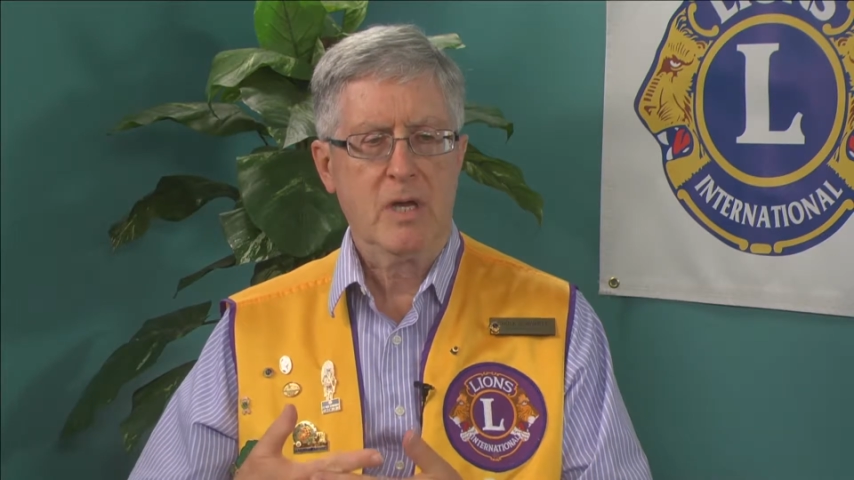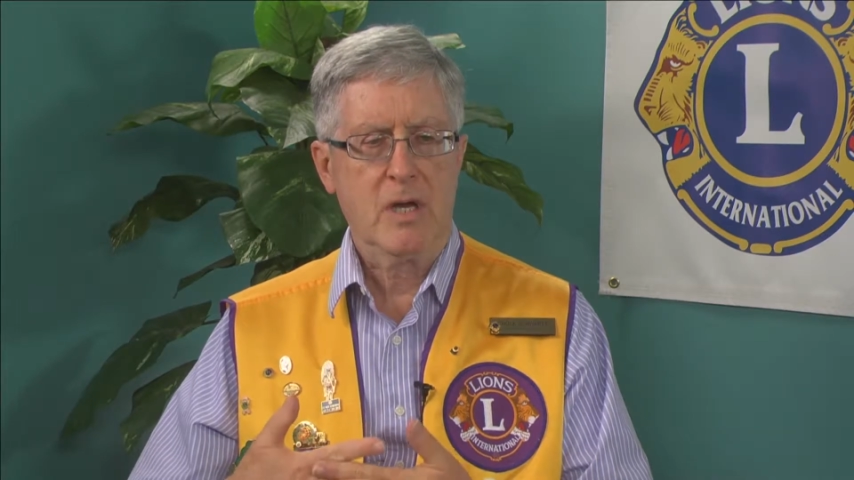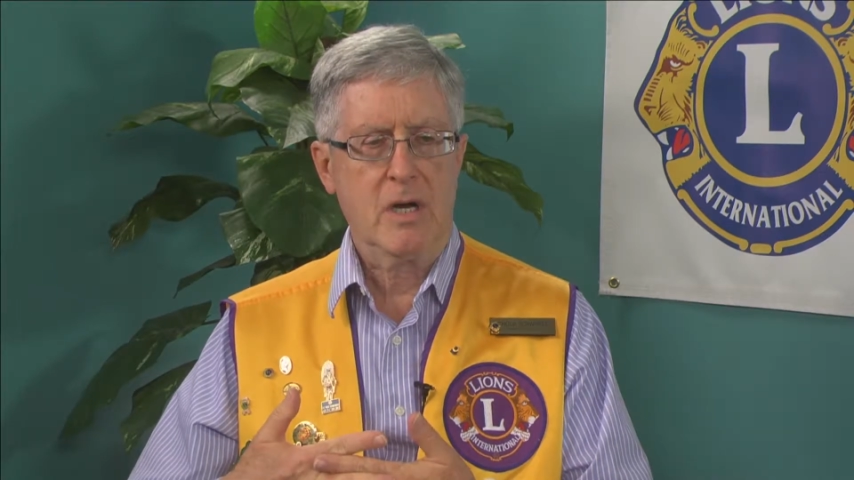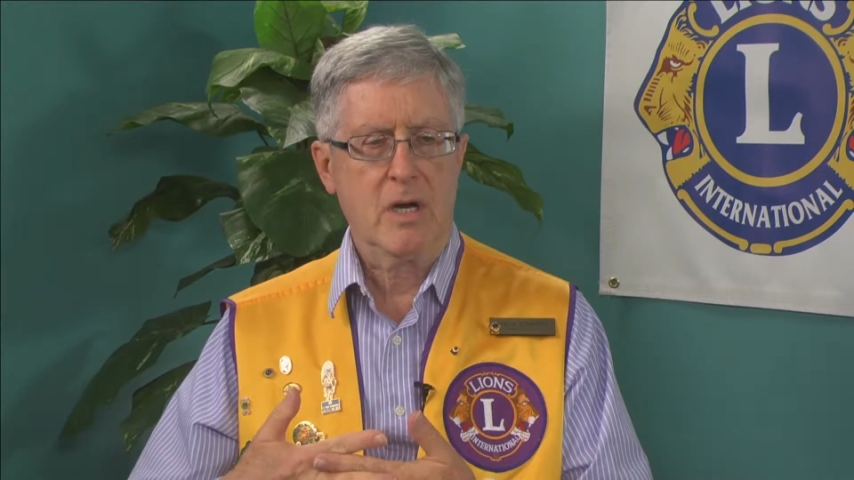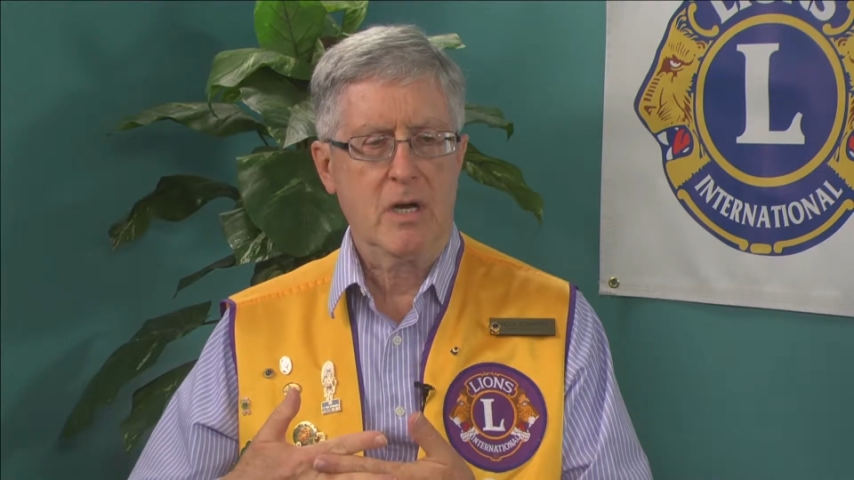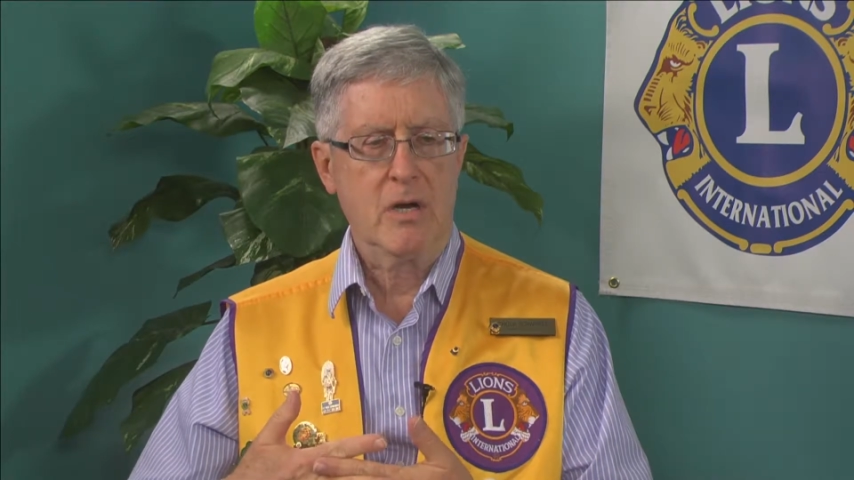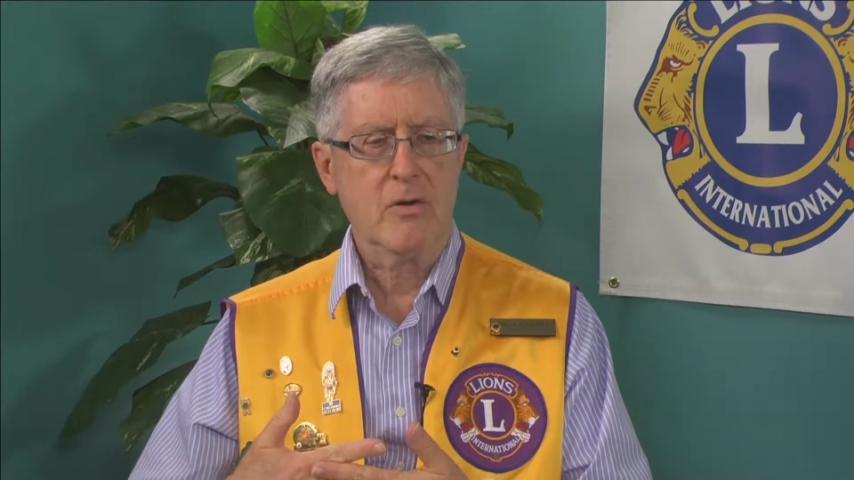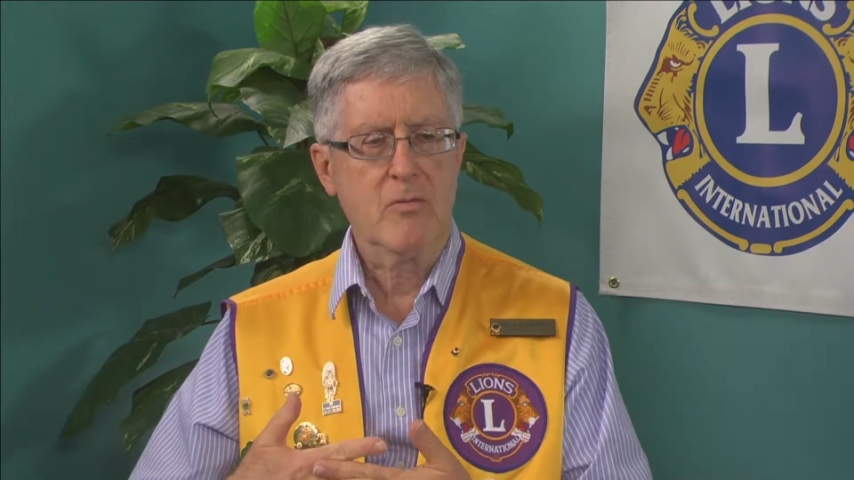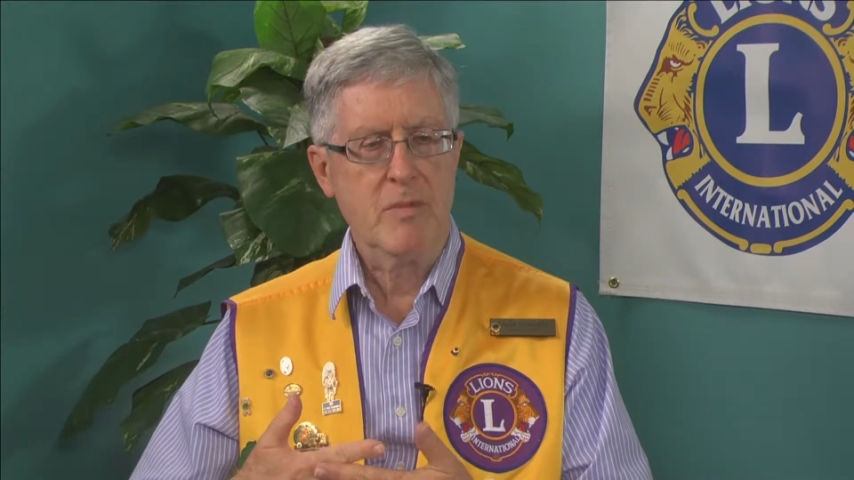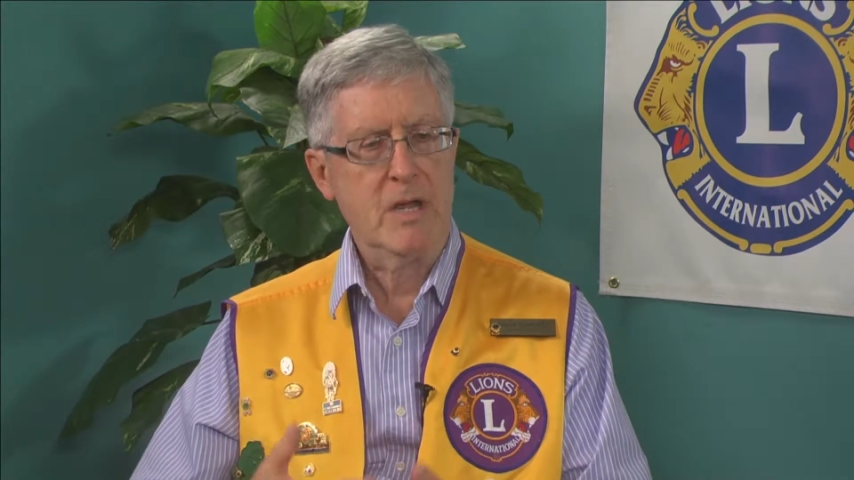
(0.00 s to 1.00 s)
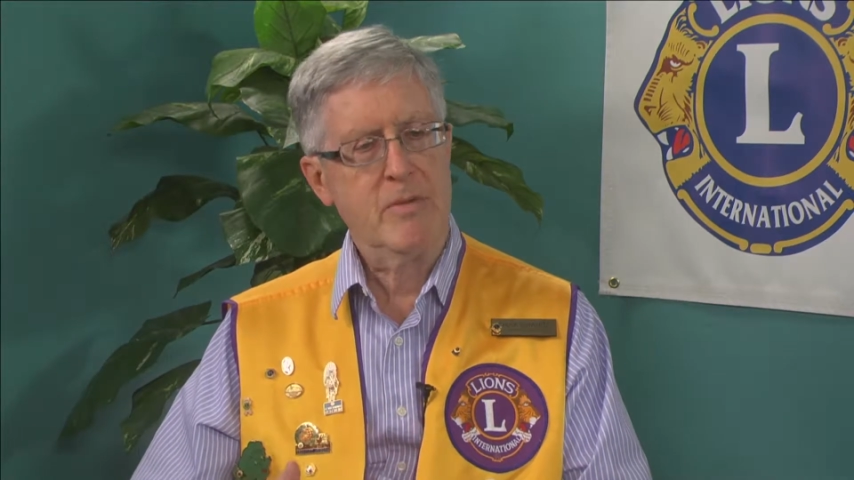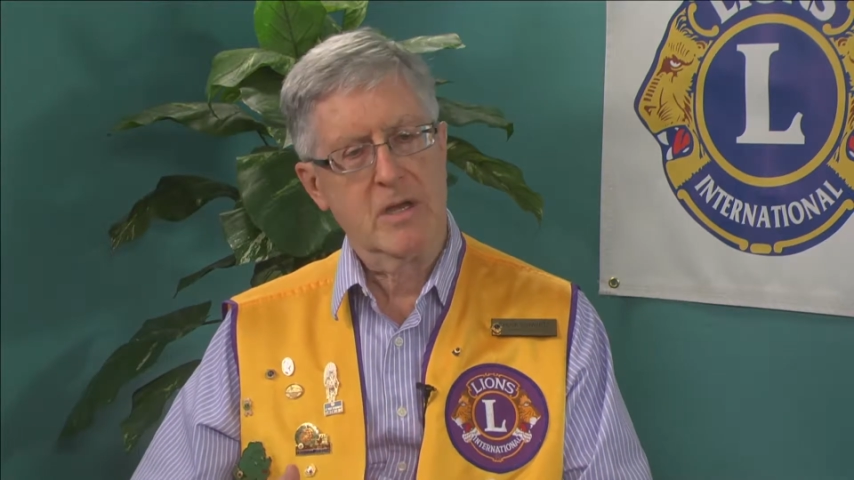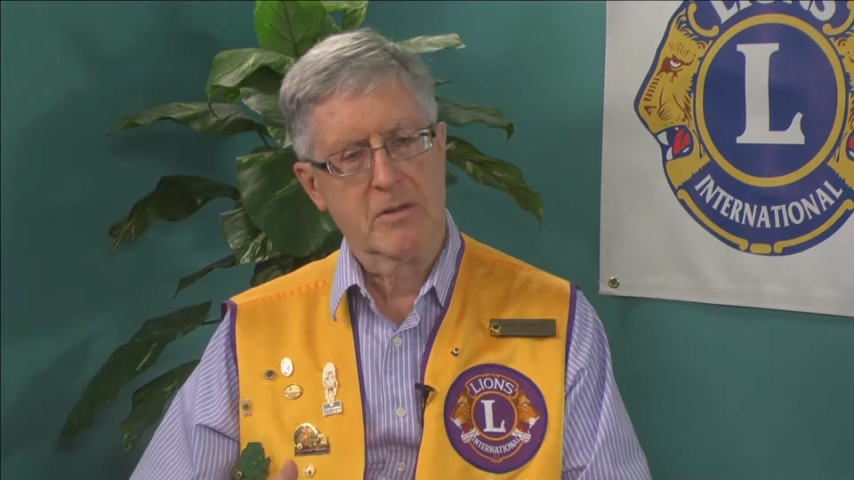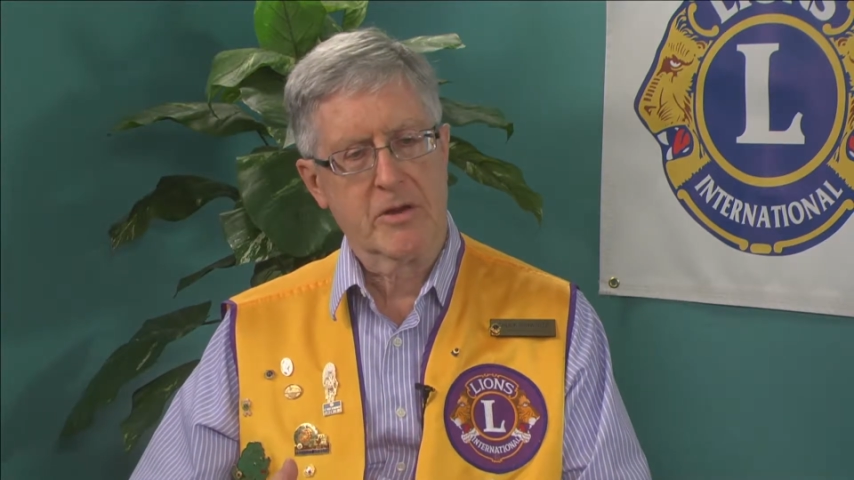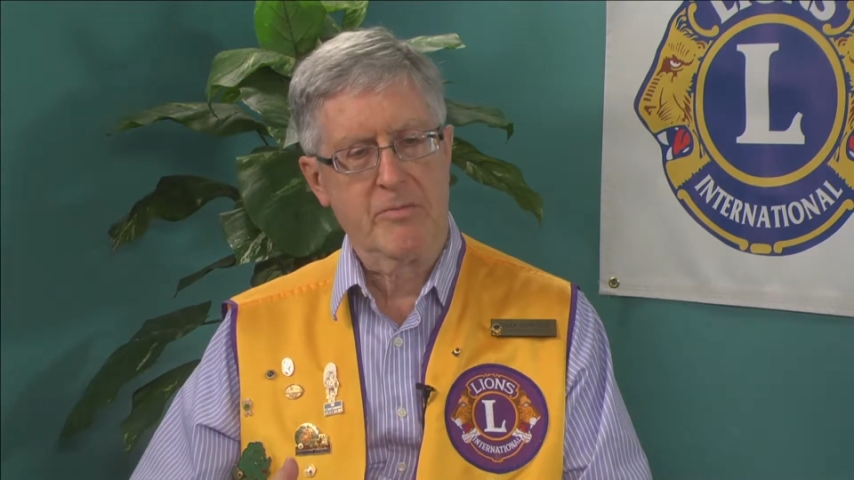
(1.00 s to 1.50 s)
who may be
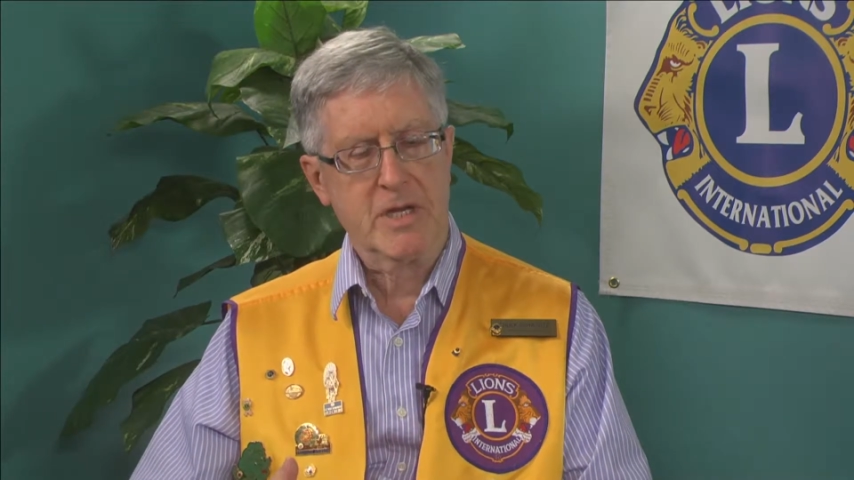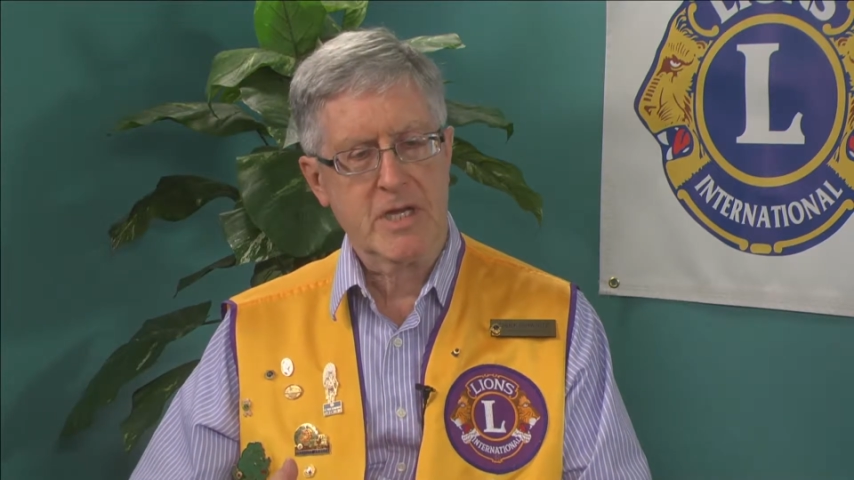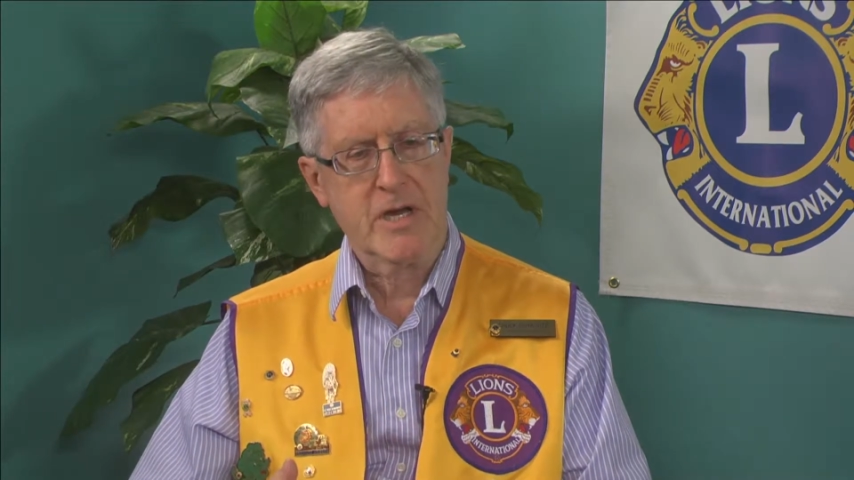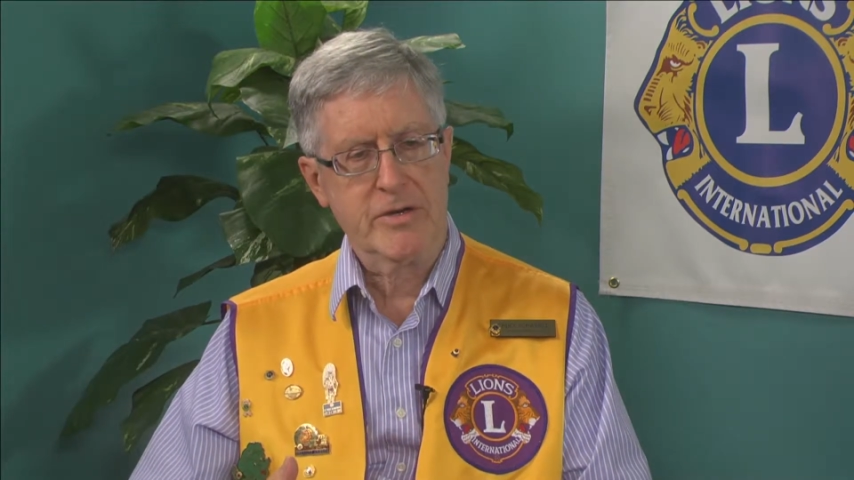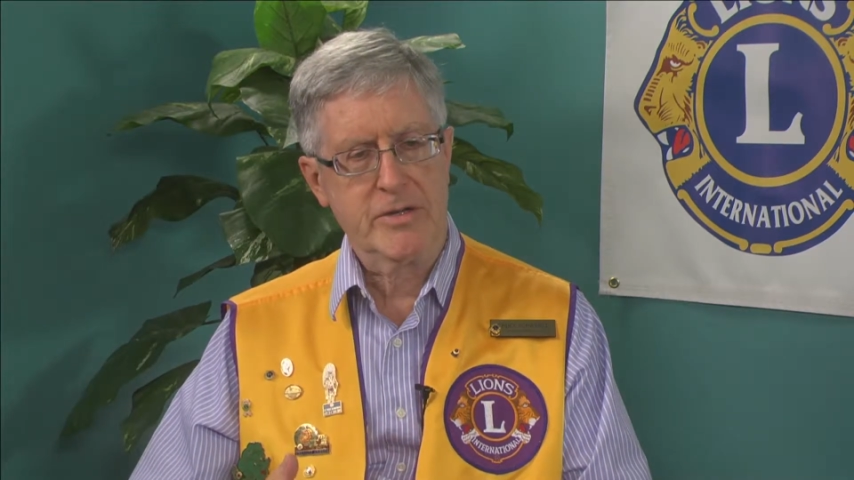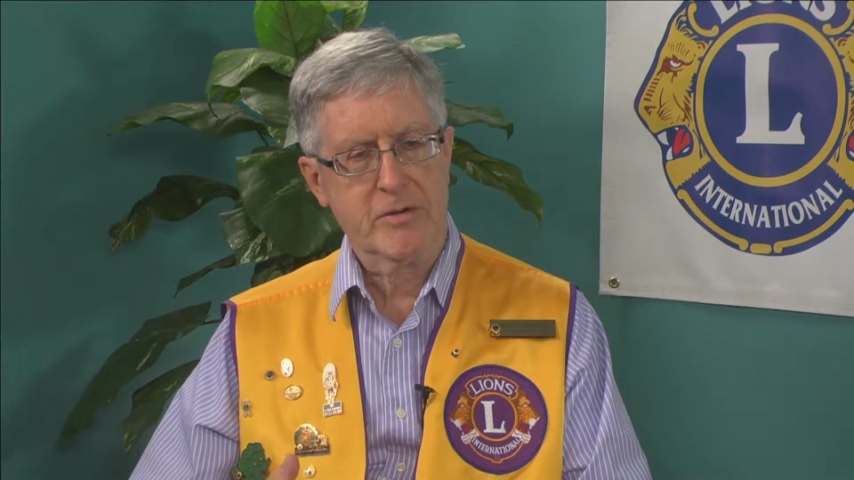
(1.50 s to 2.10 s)
a little bit down on